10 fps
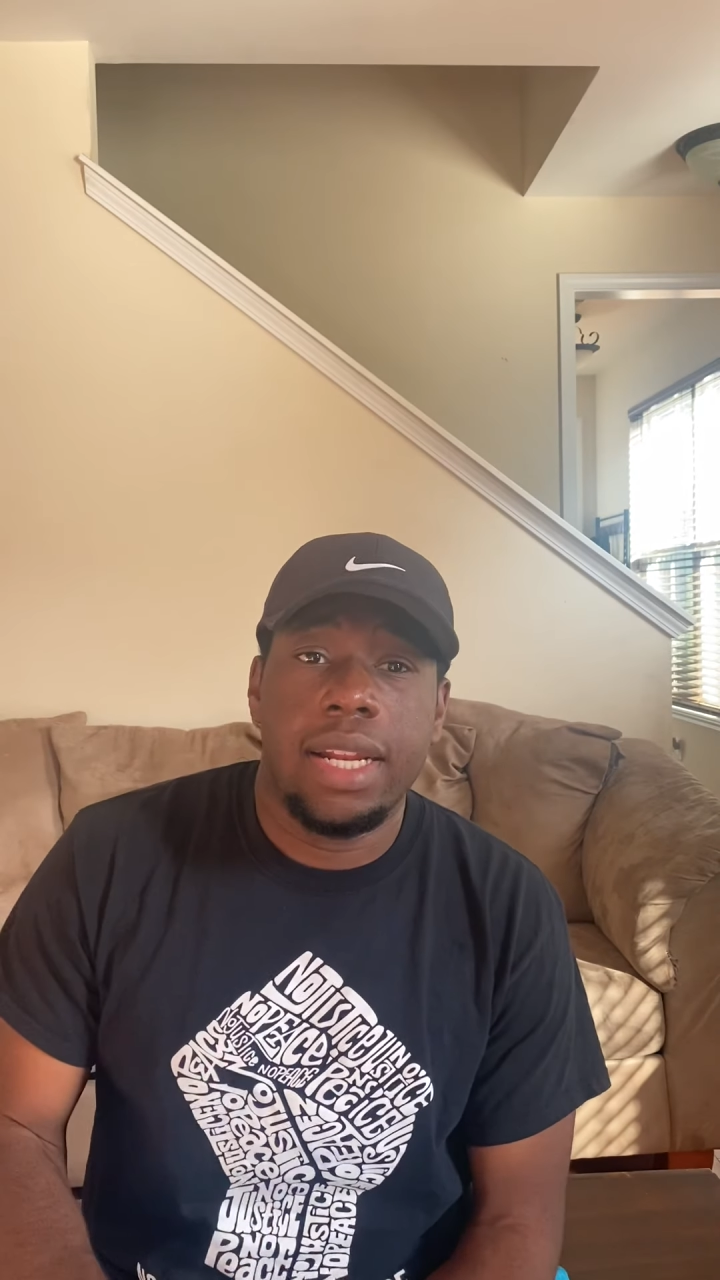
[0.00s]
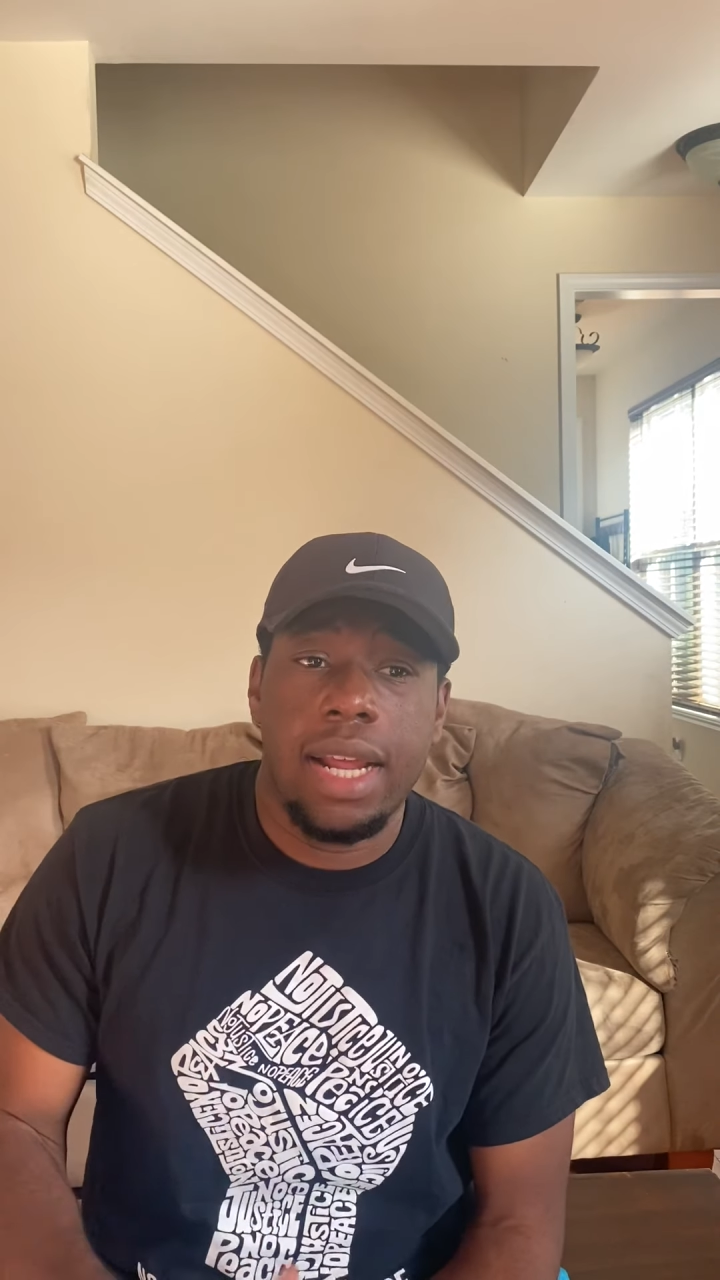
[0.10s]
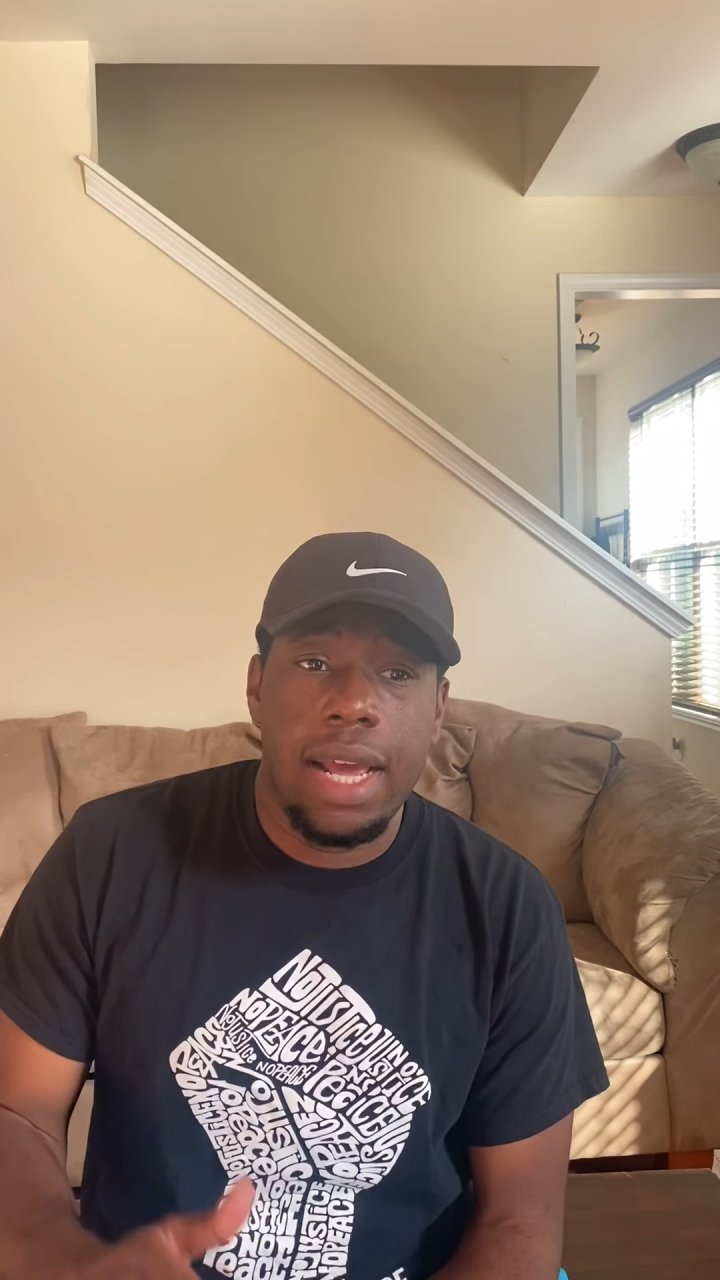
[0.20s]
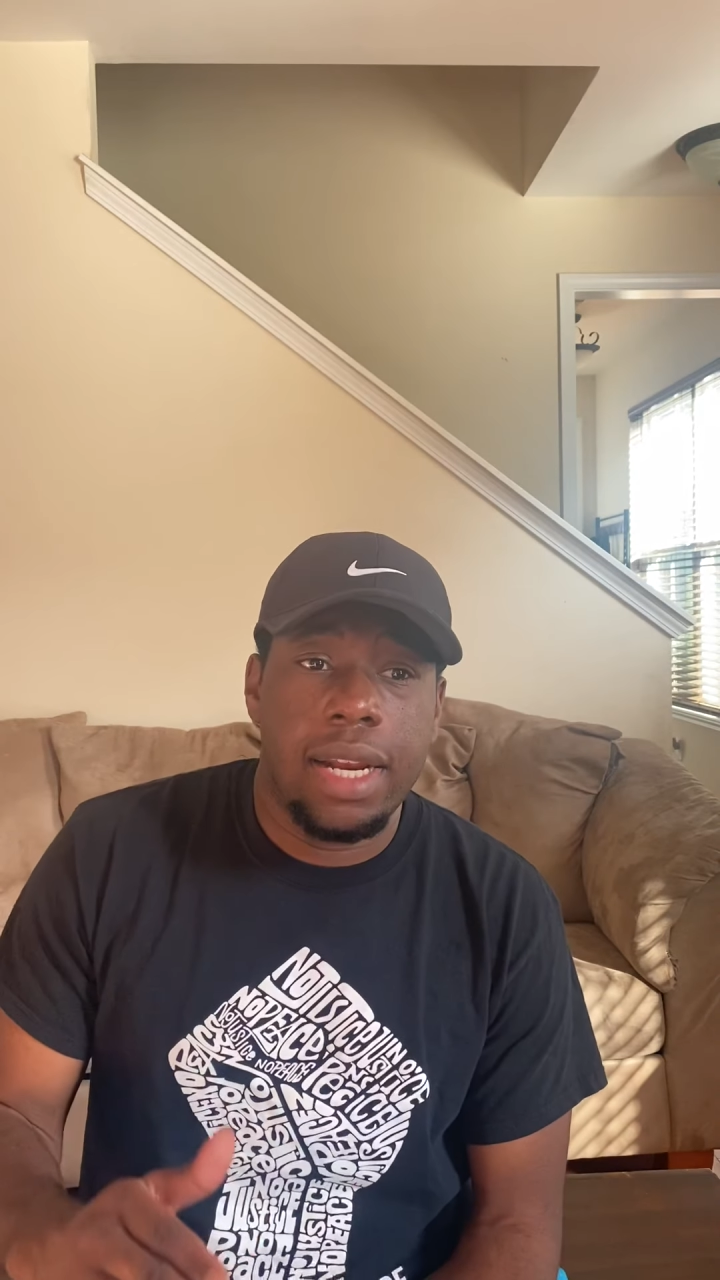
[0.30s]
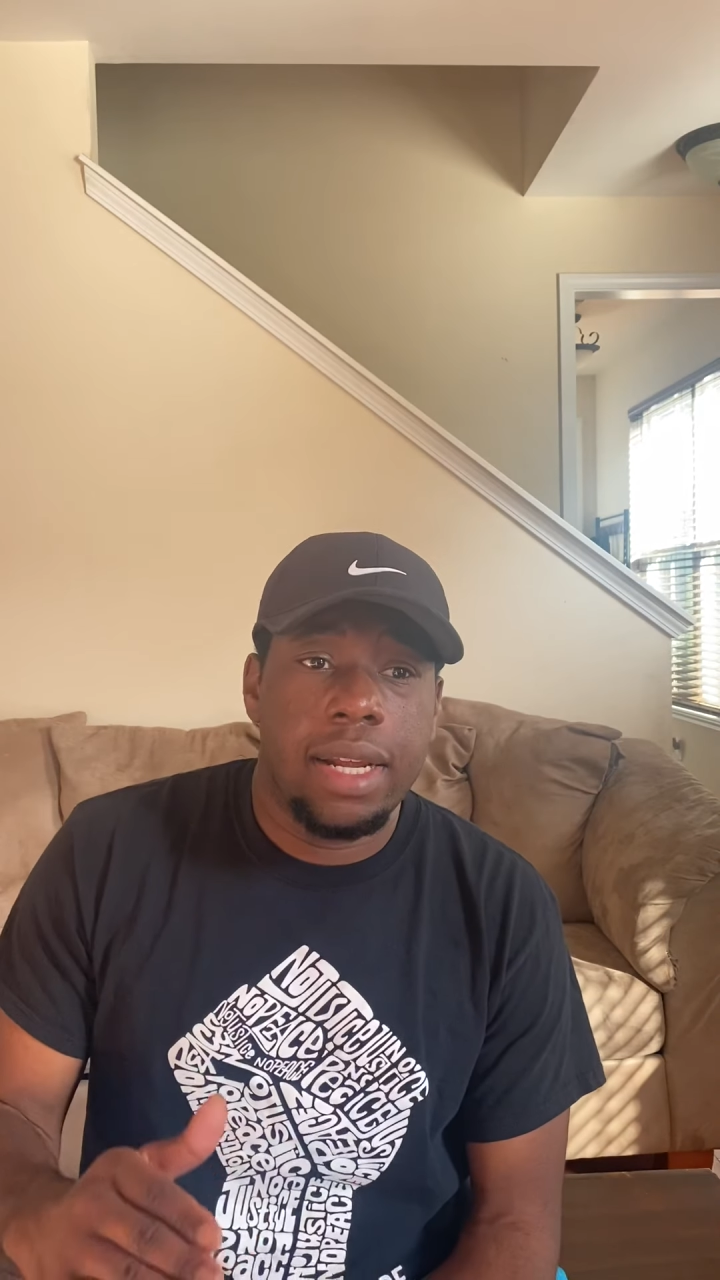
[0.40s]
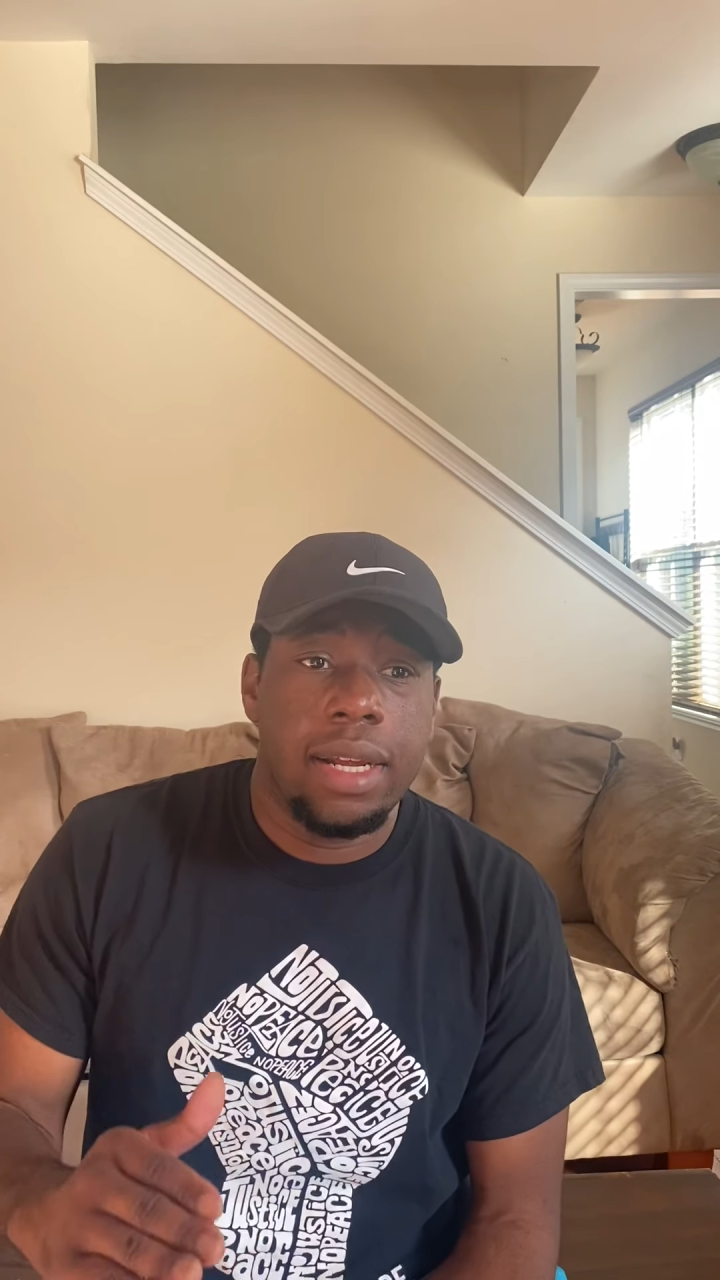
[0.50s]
that